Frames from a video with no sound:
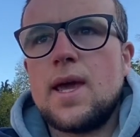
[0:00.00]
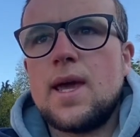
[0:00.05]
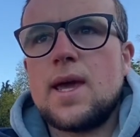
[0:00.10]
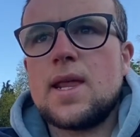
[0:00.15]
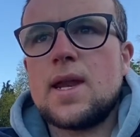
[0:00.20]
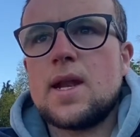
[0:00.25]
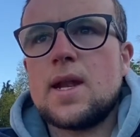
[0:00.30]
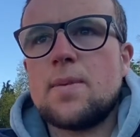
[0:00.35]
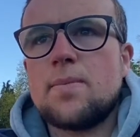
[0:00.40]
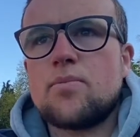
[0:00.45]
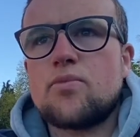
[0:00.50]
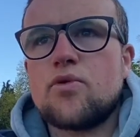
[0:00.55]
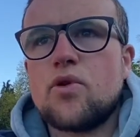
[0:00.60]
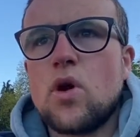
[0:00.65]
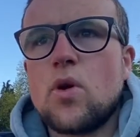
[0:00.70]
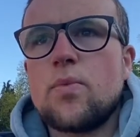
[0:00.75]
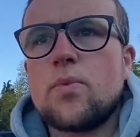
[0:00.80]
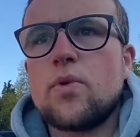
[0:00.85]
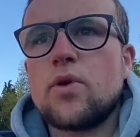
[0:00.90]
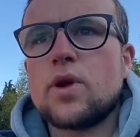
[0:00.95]
in an
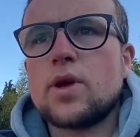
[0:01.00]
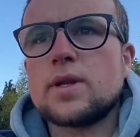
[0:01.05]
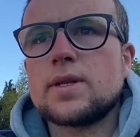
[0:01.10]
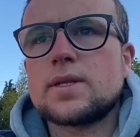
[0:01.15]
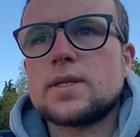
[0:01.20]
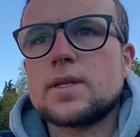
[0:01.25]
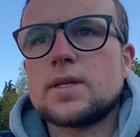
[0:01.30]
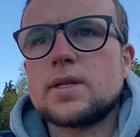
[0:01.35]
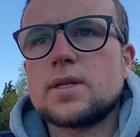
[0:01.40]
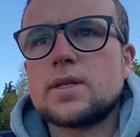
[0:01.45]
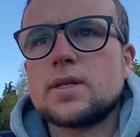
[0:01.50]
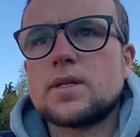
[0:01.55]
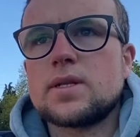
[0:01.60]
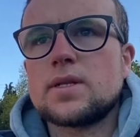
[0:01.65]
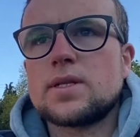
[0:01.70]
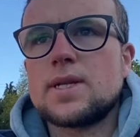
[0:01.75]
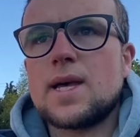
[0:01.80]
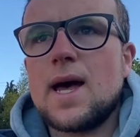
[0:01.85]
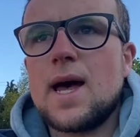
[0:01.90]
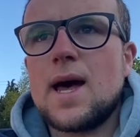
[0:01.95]
appropriate
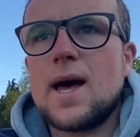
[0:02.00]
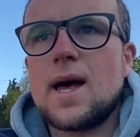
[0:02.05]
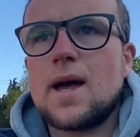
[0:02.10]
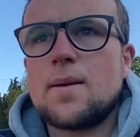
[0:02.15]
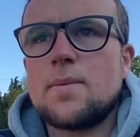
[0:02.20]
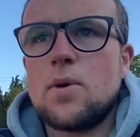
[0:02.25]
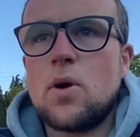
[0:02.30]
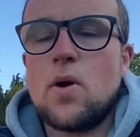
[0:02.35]
time